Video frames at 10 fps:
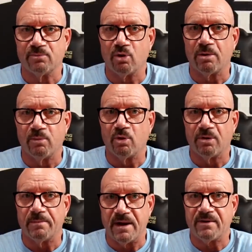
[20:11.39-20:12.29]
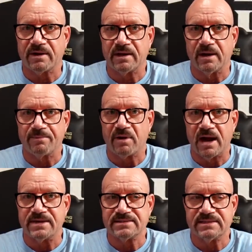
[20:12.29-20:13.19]
more and more American
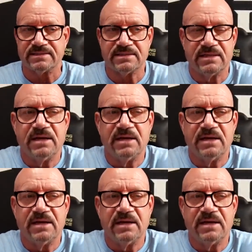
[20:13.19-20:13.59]
uprisings